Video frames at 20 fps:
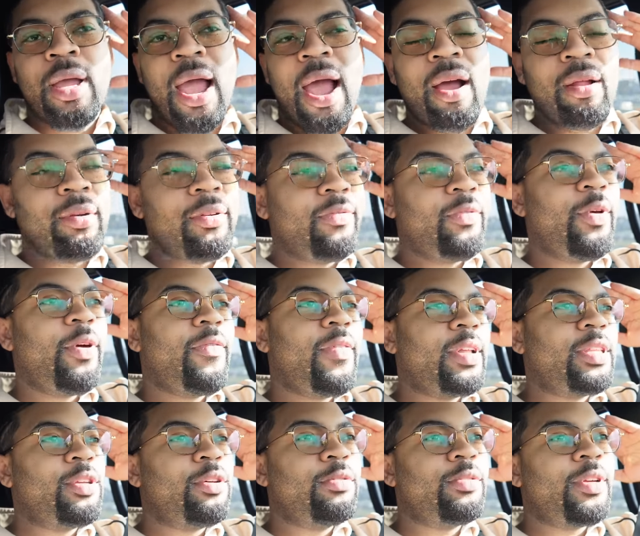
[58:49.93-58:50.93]
I don't even know if
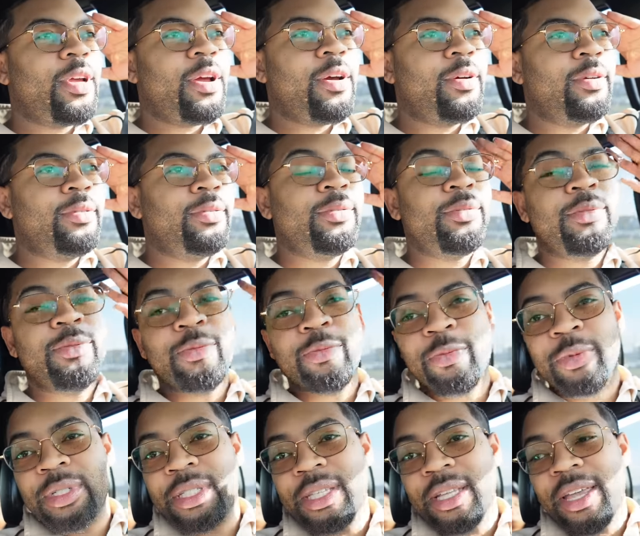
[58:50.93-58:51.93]
I told y'all.
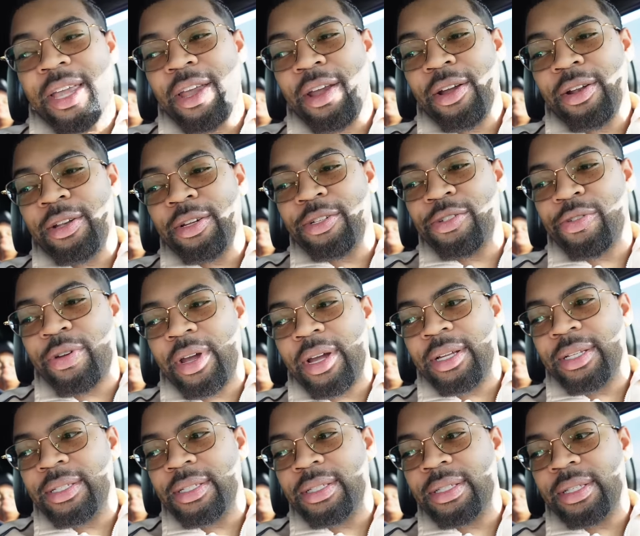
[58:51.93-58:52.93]
We secured the
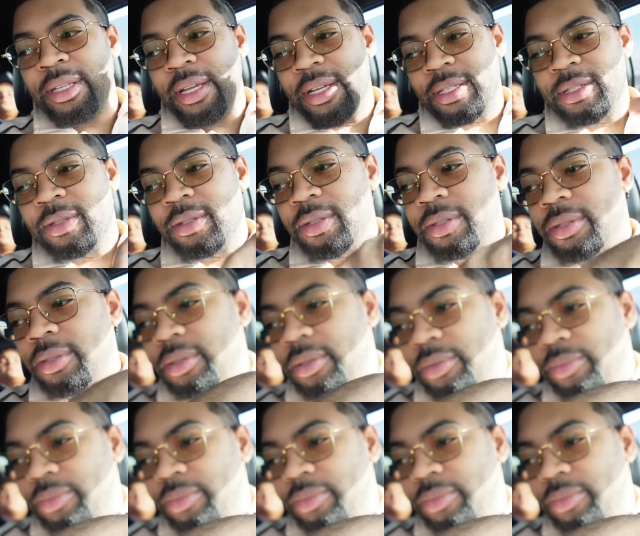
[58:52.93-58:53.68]
dress. Yes.